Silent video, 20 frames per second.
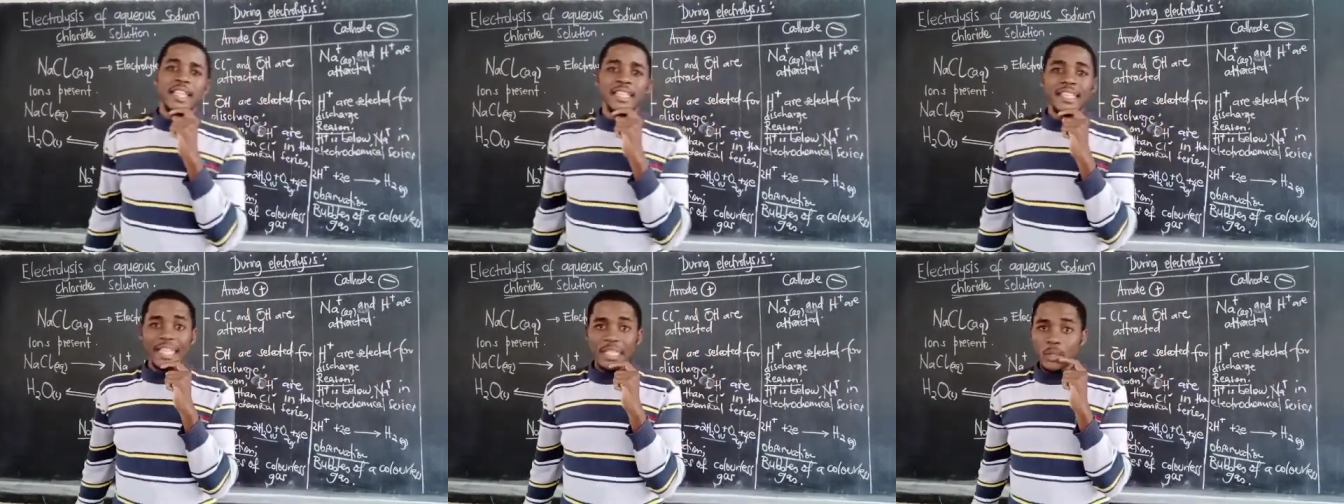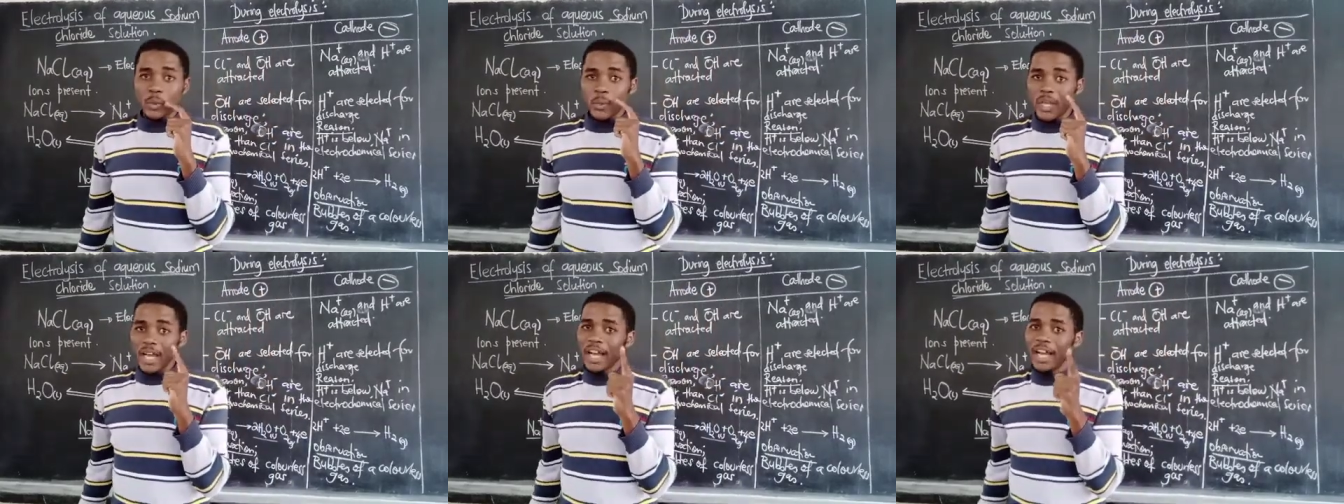
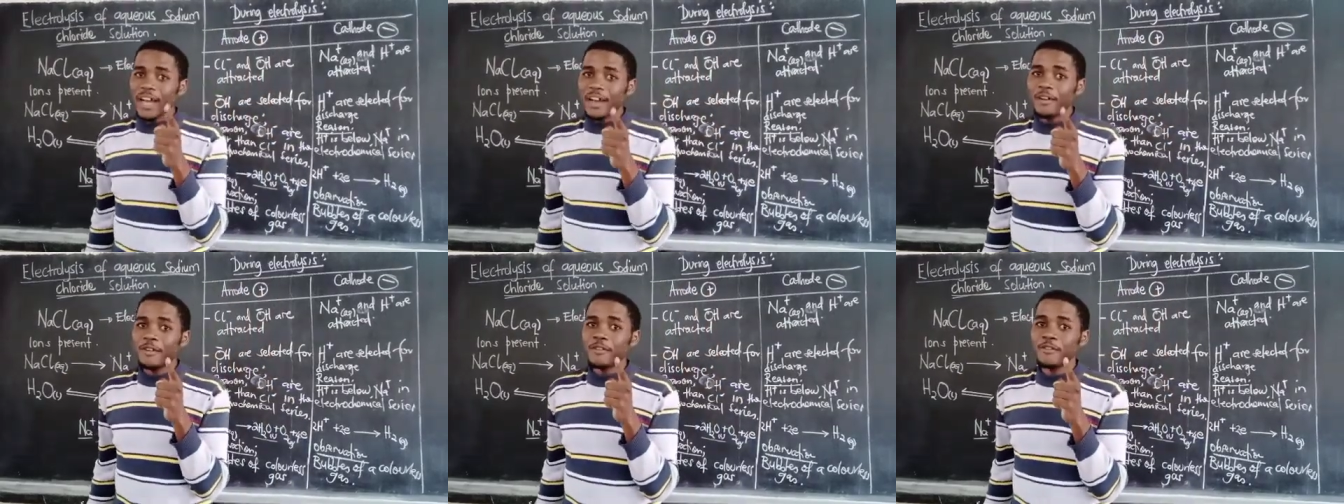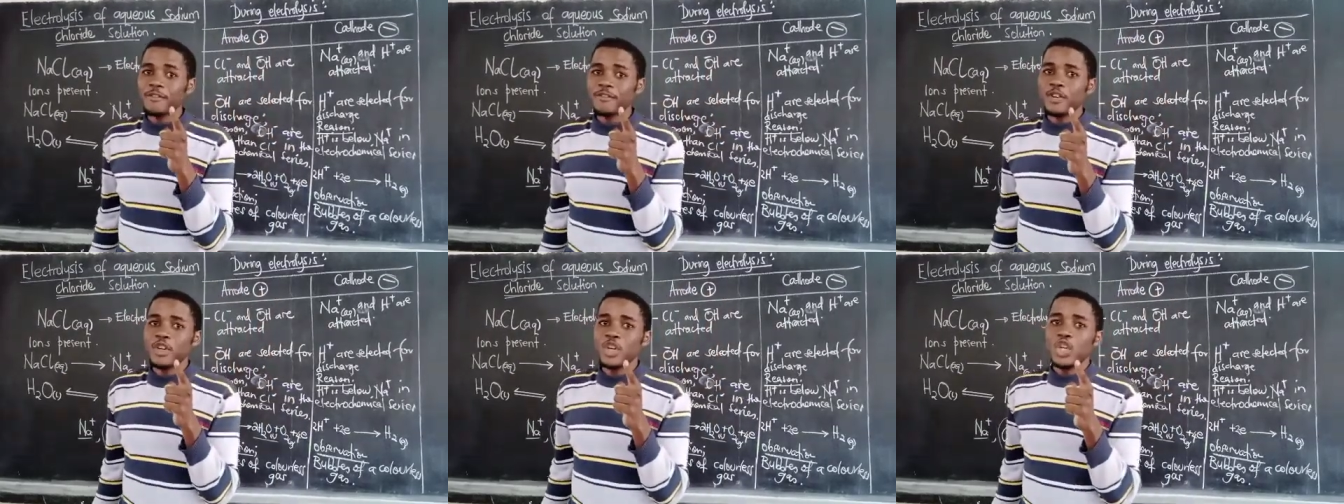that we
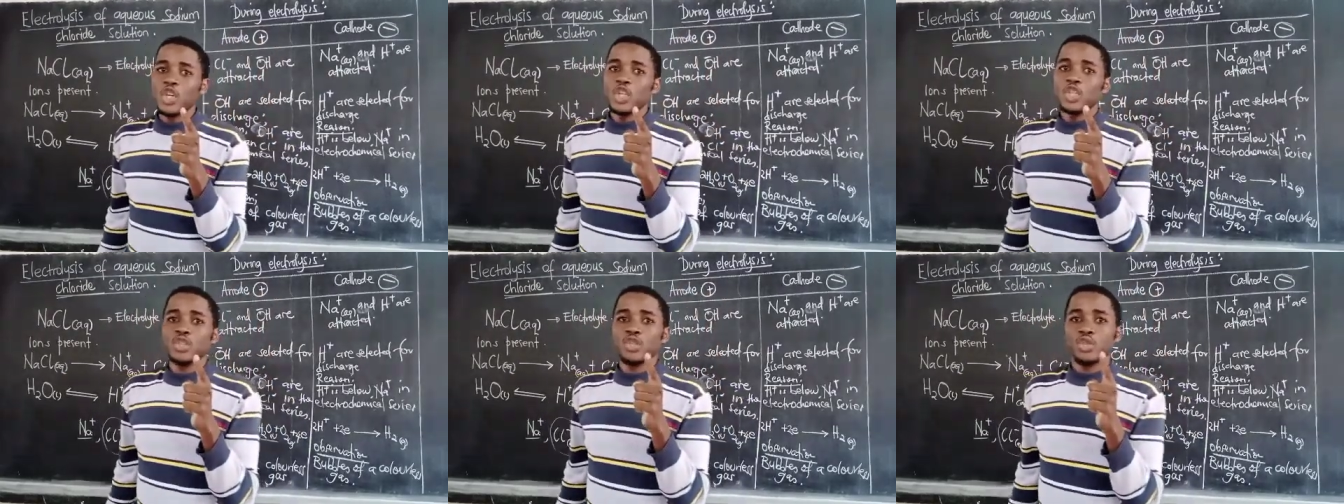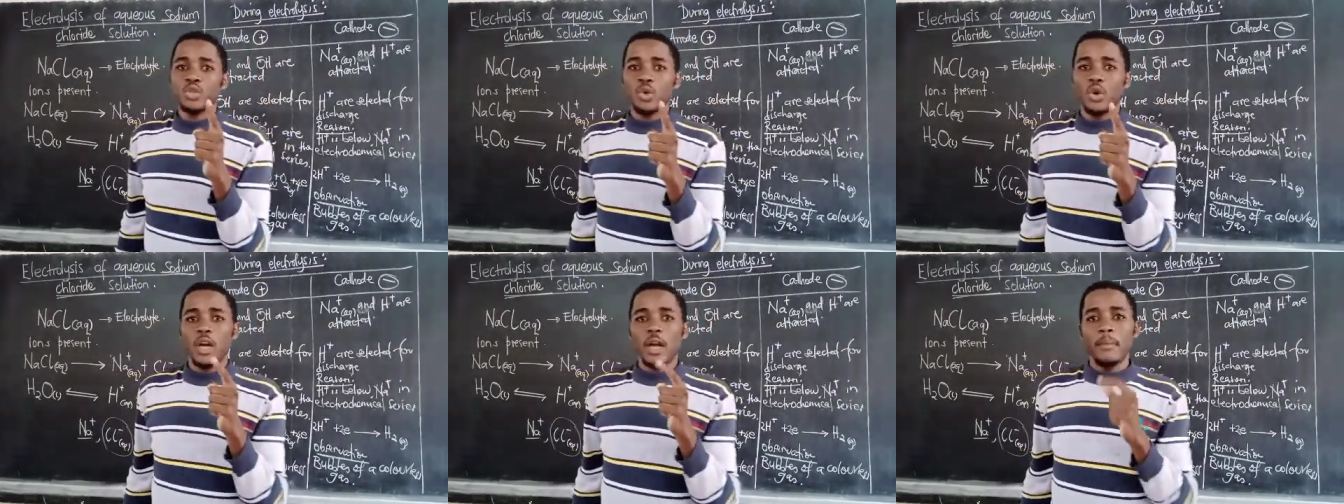have
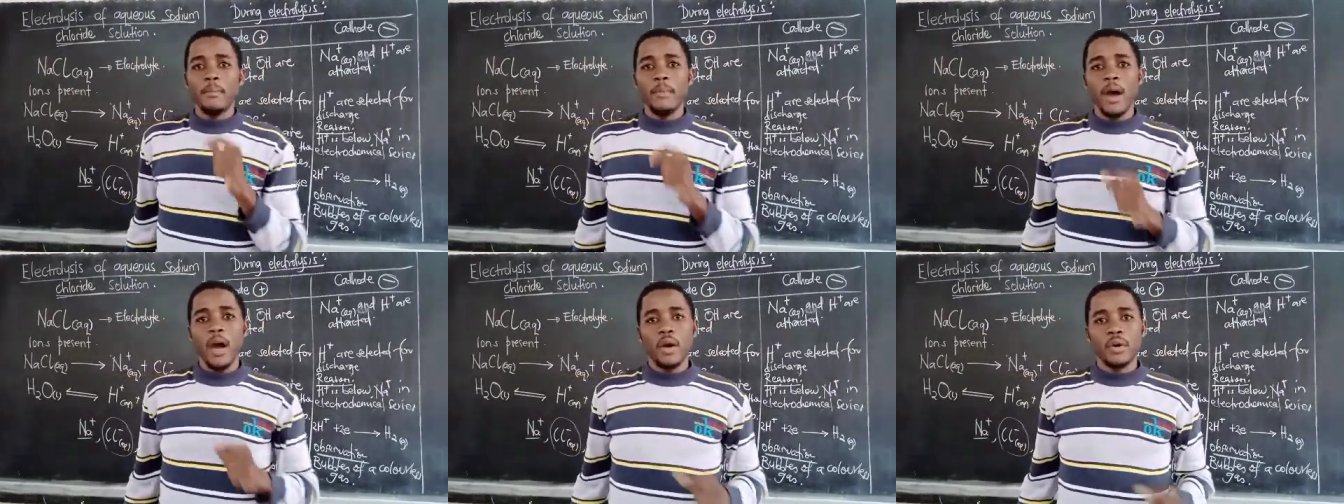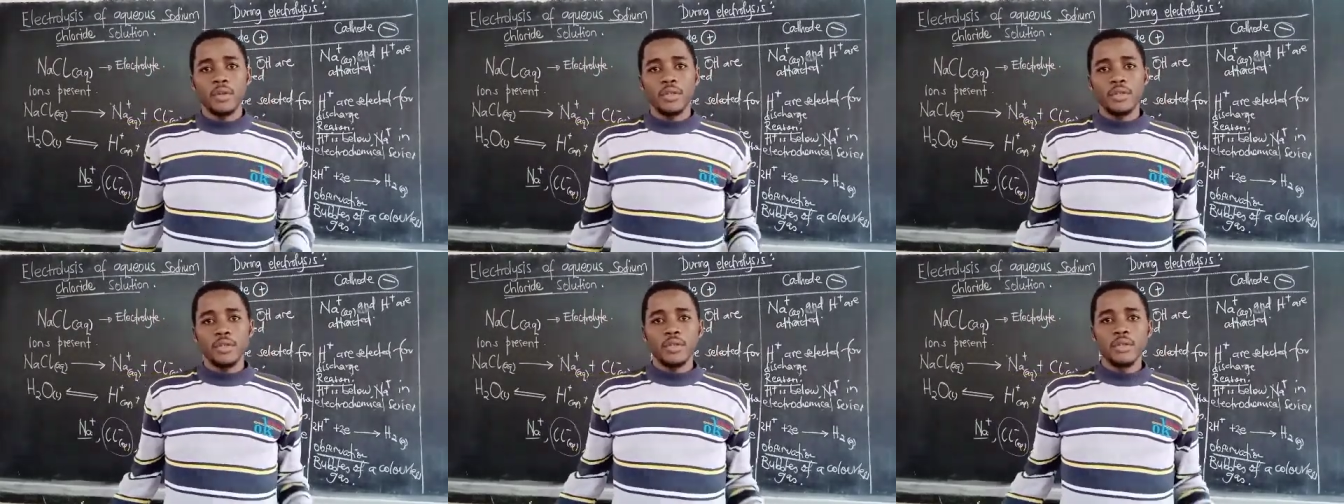to talk about.